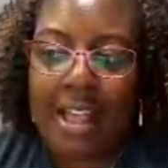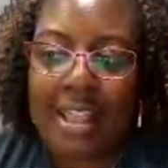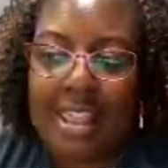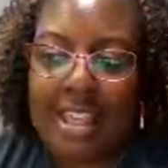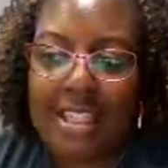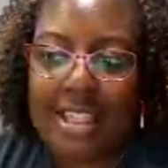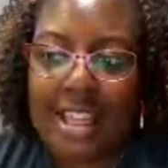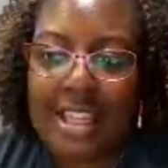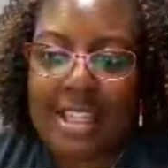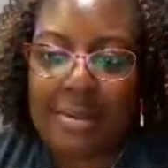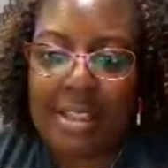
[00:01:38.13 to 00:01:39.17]
This
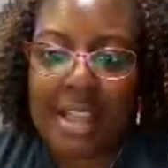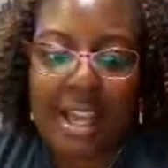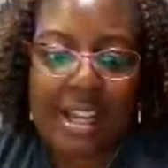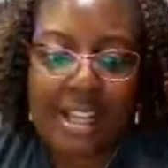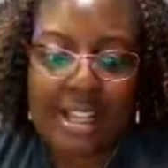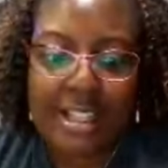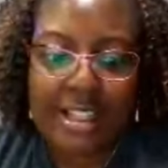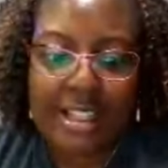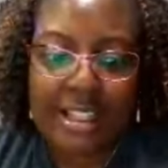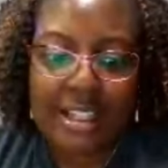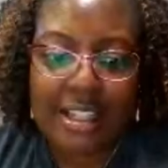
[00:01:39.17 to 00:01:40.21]
is something that
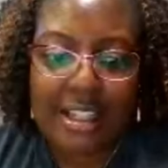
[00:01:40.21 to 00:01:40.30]
is